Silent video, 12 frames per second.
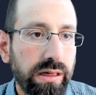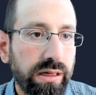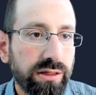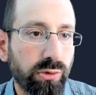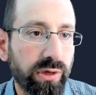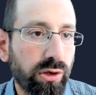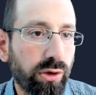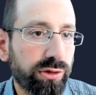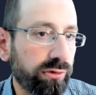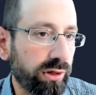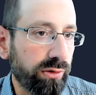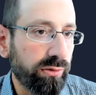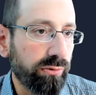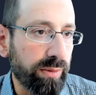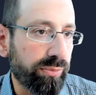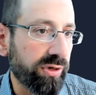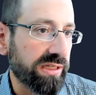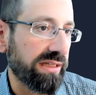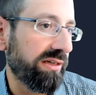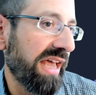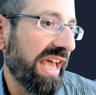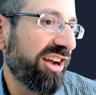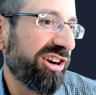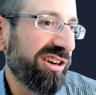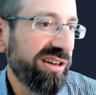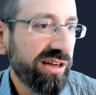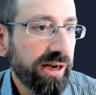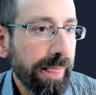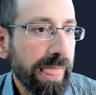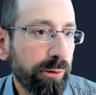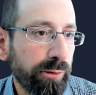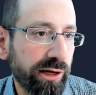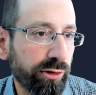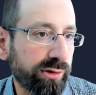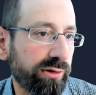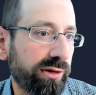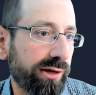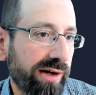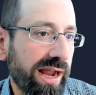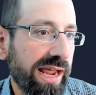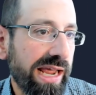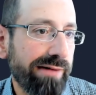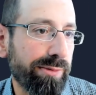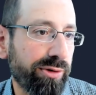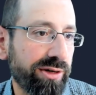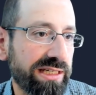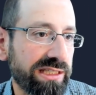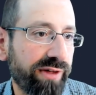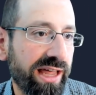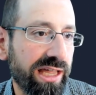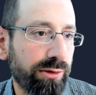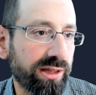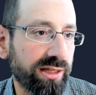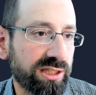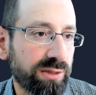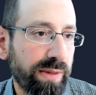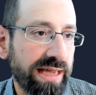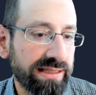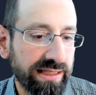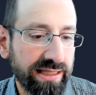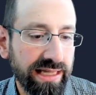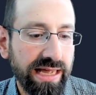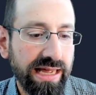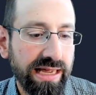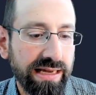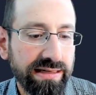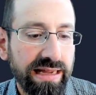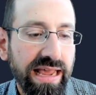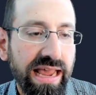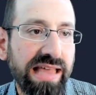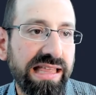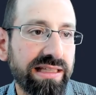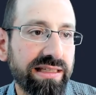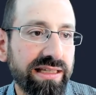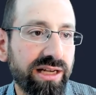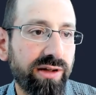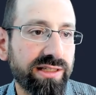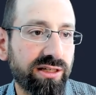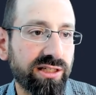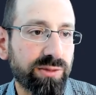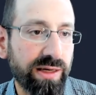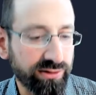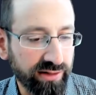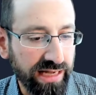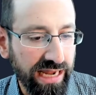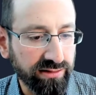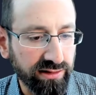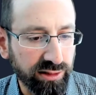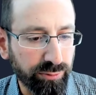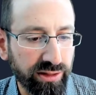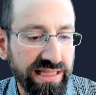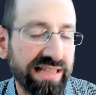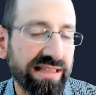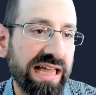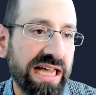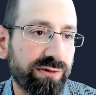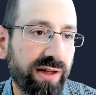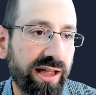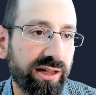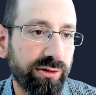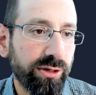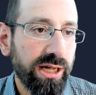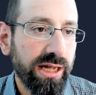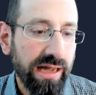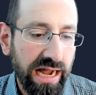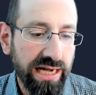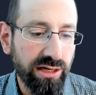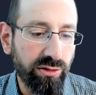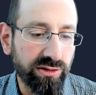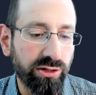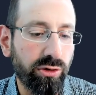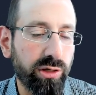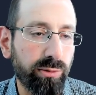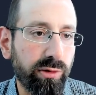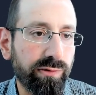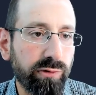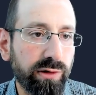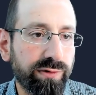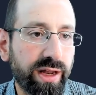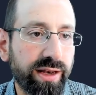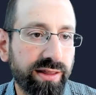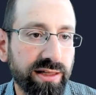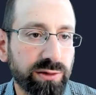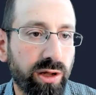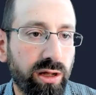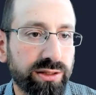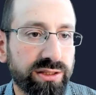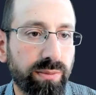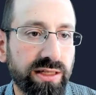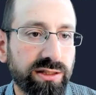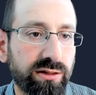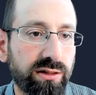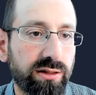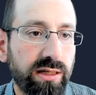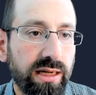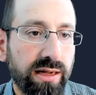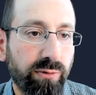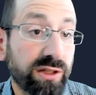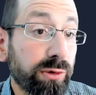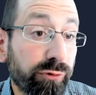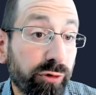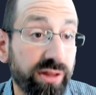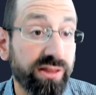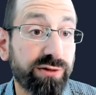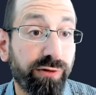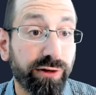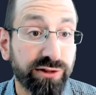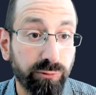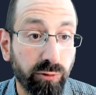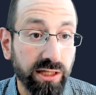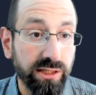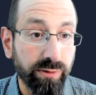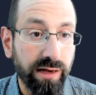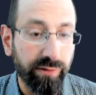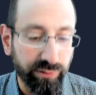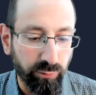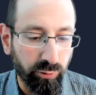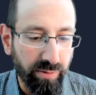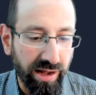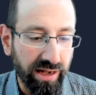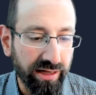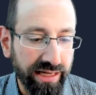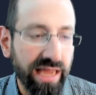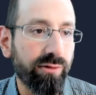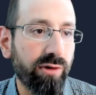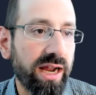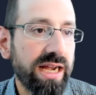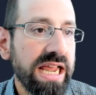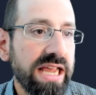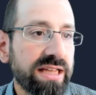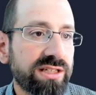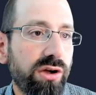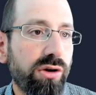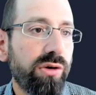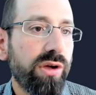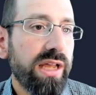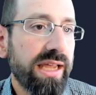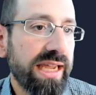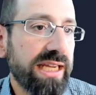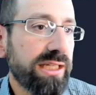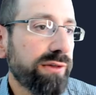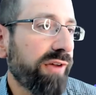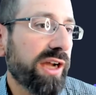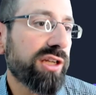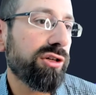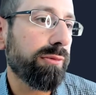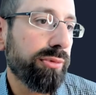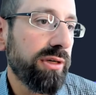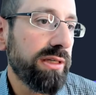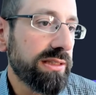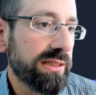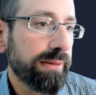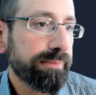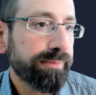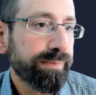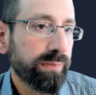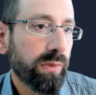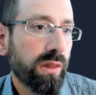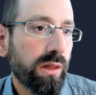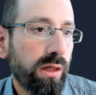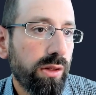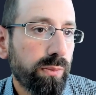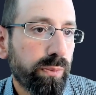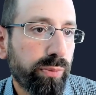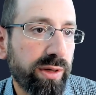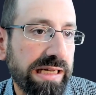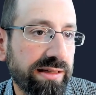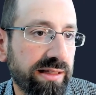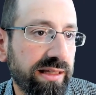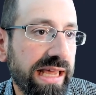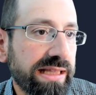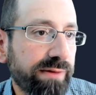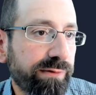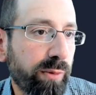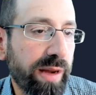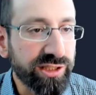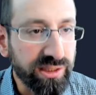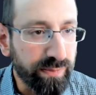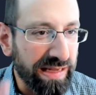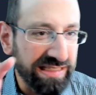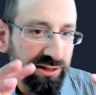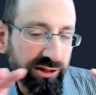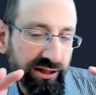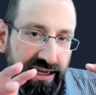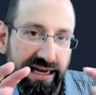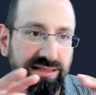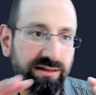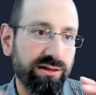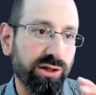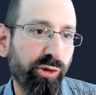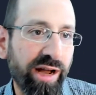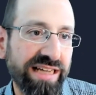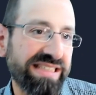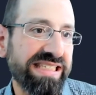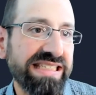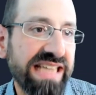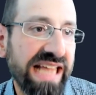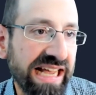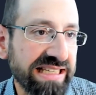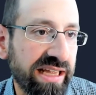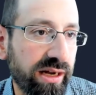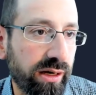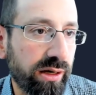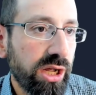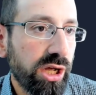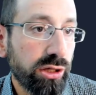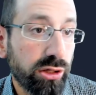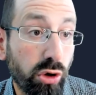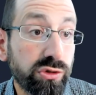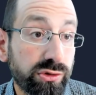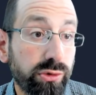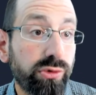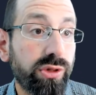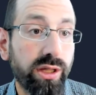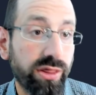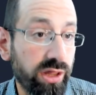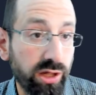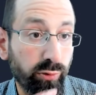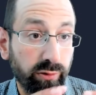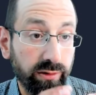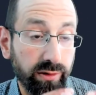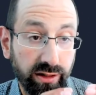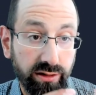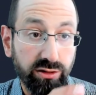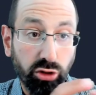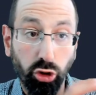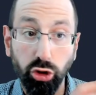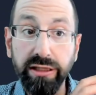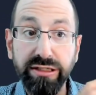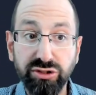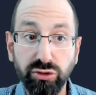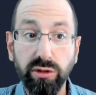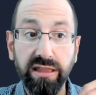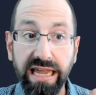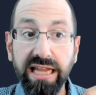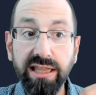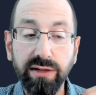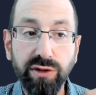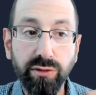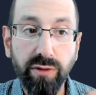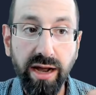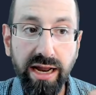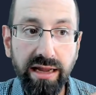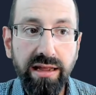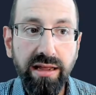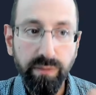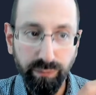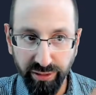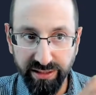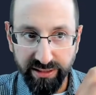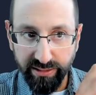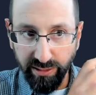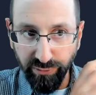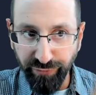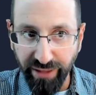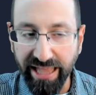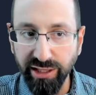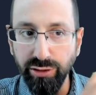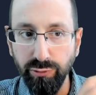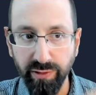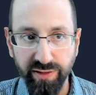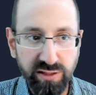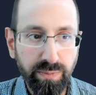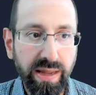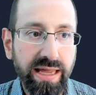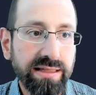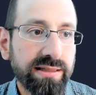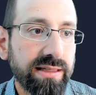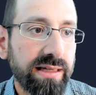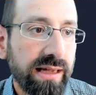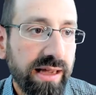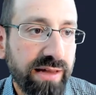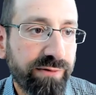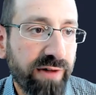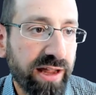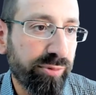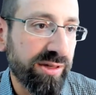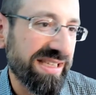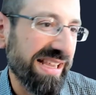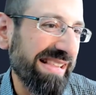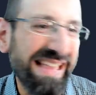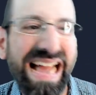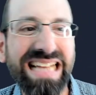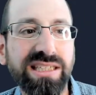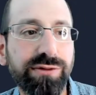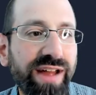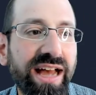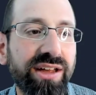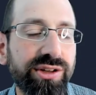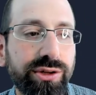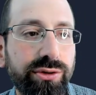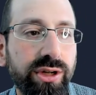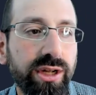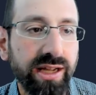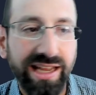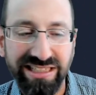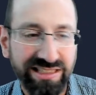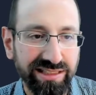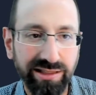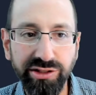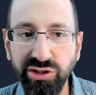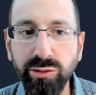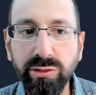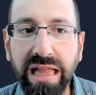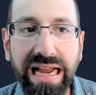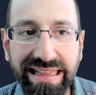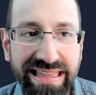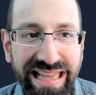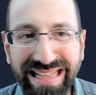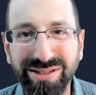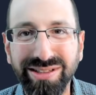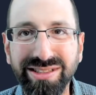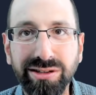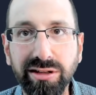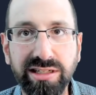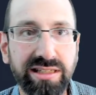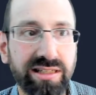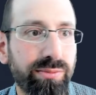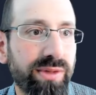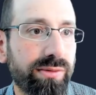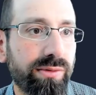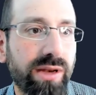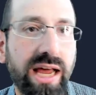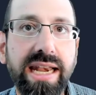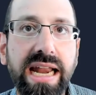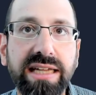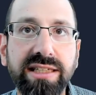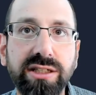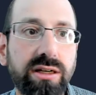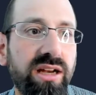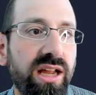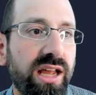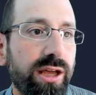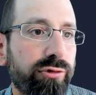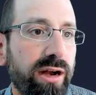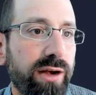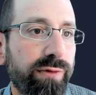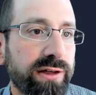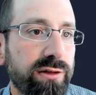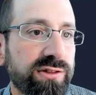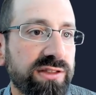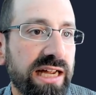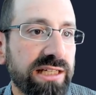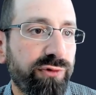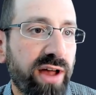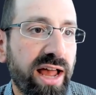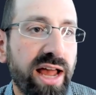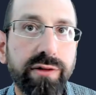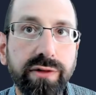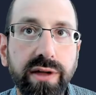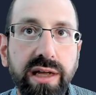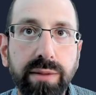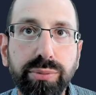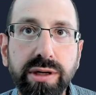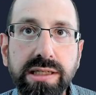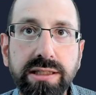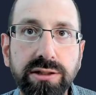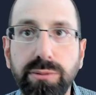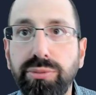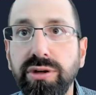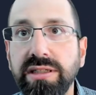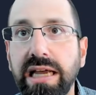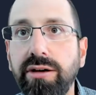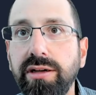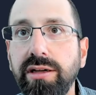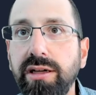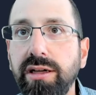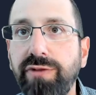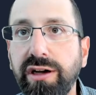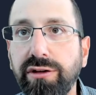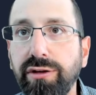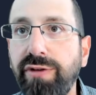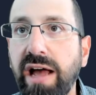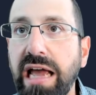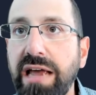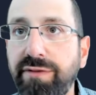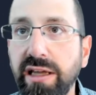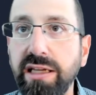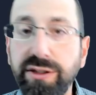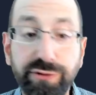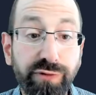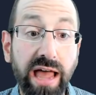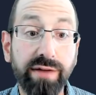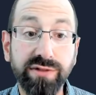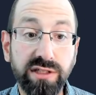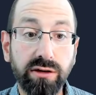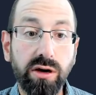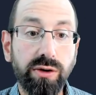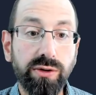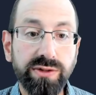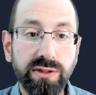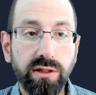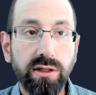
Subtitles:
So we go through we print a little header. We go through the array. We print each value with a space at the end. And then, as our special case, let's print that last value. I know it's annoying, but we've done it this way all semester. And once we've written this function once, we never have to worry about it again, right? So int vector print prints out the length information, makes it look like a nice little array syntax there. Goes through the currently stored length of the array, prints the value with a space, and then finally prints that last value and does a little new line at the end. So it looks a little bit nicer. Create a vector size 5, hit print, should print out vector 5 is 5 zeros.